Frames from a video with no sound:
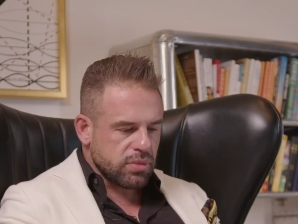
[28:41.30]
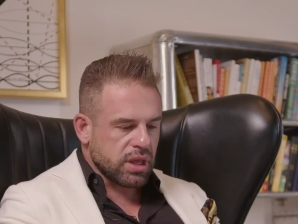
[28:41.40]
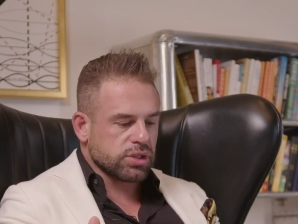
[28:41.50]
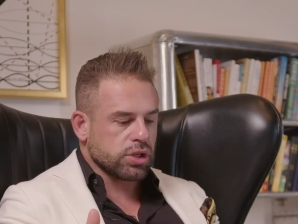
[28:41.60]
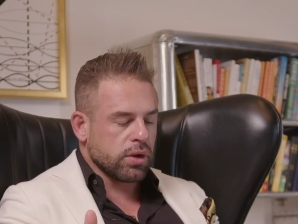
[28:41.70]

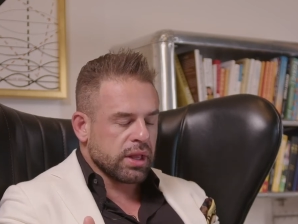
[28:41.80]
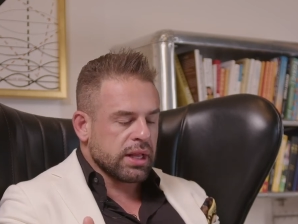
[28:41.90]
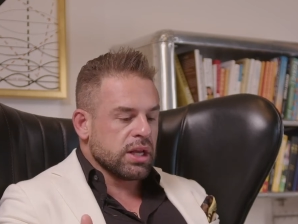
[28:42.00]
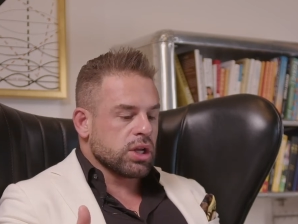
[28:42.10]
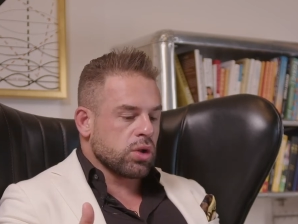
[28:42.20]
So
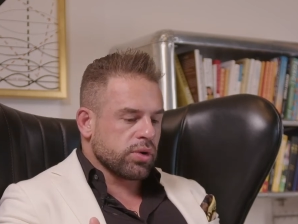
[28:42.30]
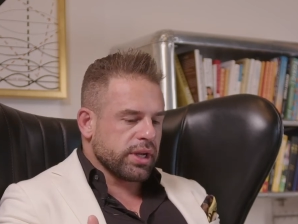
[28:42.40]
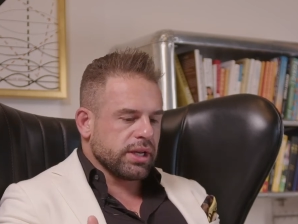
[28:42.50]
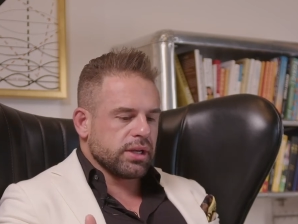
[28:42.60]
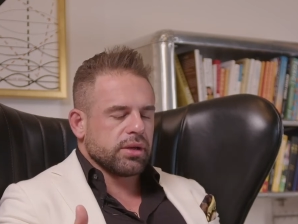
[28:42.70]

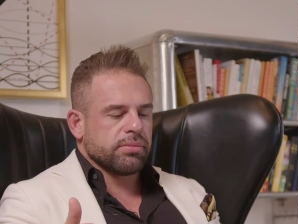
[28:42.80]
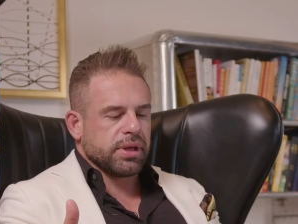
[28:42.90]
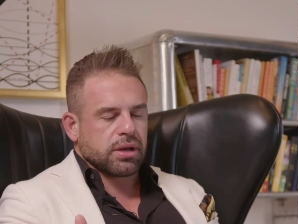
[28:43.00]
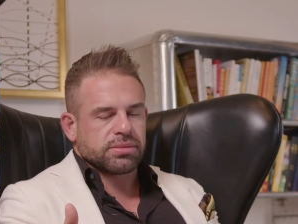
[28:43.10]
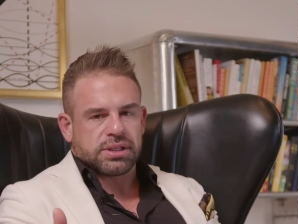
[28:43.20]
chlorine
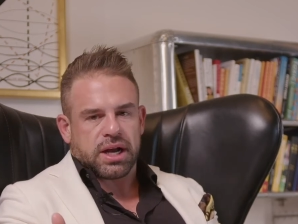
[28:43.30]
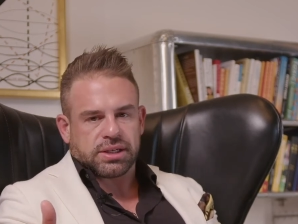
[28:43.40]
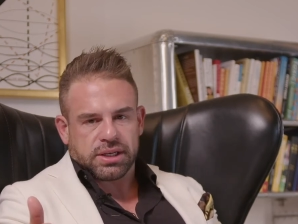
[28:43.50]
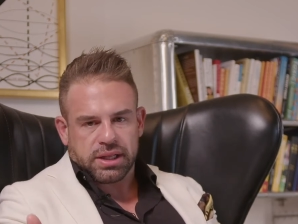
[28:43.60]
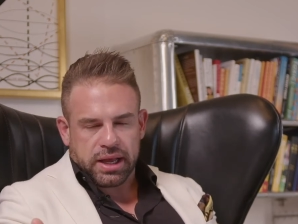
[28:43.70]
becomes a
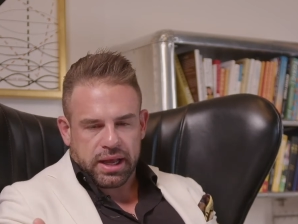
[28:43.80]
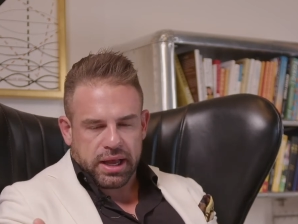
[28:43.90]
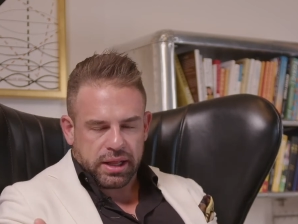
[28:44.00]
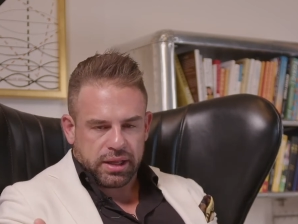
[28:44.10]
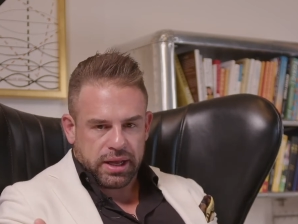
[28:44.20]
toxic
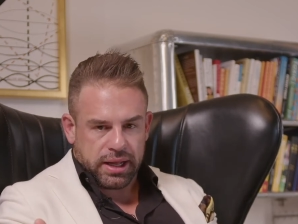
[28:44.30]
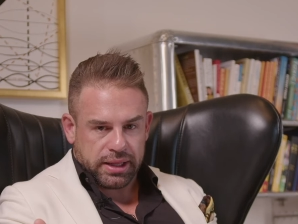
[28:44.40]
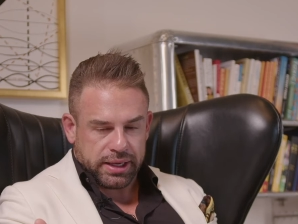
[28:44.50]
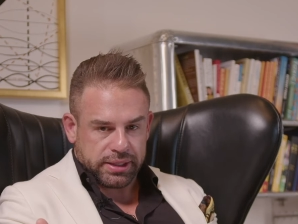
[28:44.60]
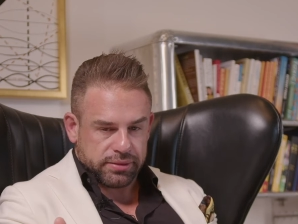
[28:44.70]

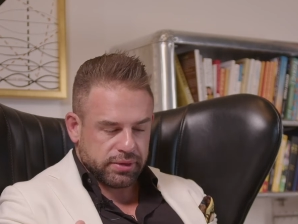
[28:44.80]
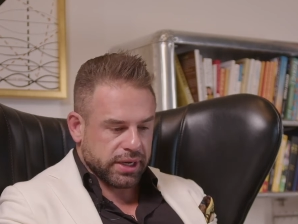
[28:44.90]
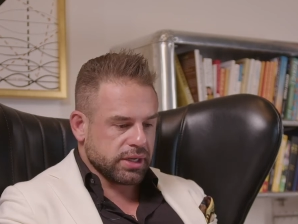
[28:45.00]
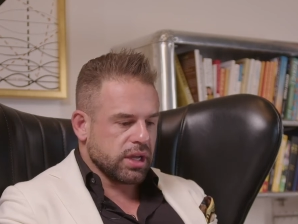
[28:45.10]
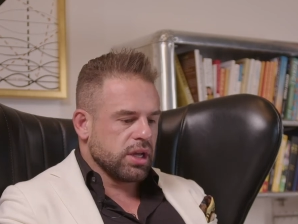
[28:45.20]
halide, right?
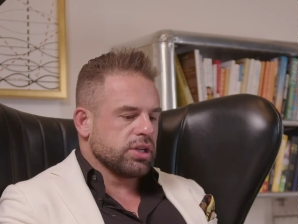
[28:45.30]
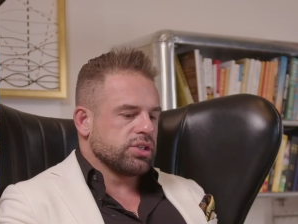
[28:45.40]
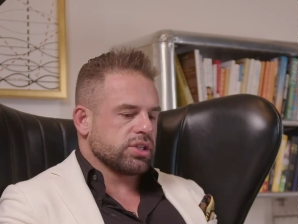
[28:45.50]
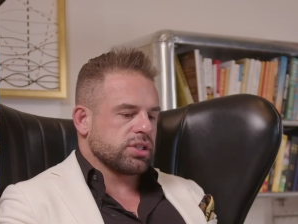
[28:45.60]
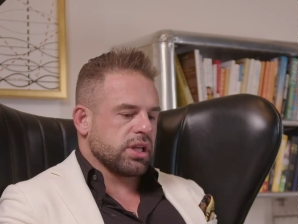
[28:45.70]

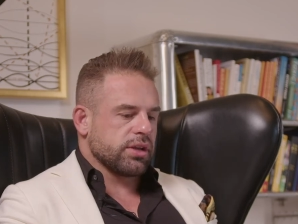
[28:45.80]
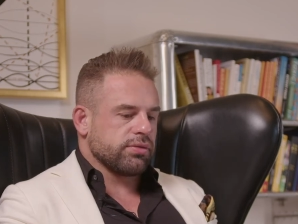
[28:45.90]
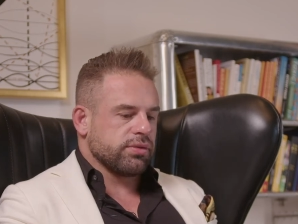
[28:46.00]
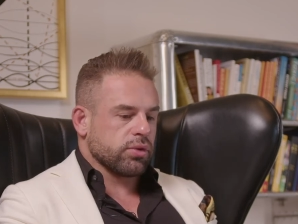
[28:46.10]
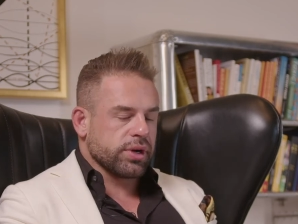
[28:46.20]
Just like
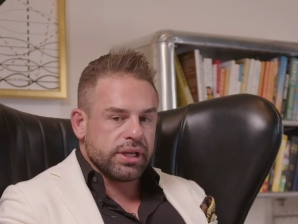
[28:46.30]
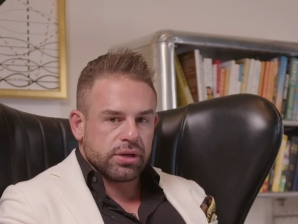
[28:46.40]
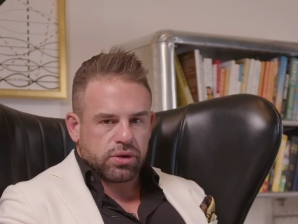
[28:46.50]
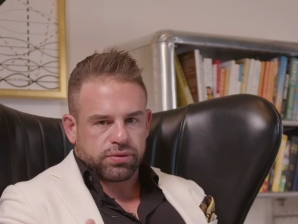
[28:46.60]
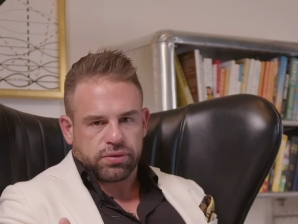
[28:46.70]
fluorine
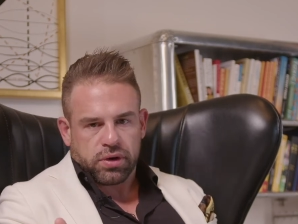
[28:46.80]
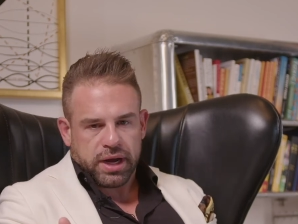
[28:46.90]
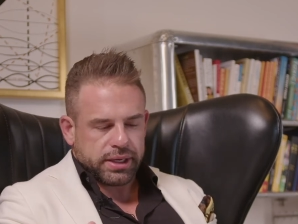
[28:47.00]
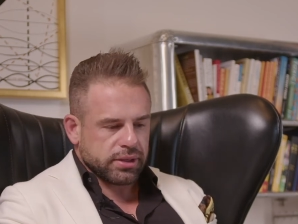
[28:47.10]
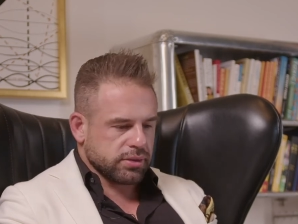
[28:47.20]
or fluoride.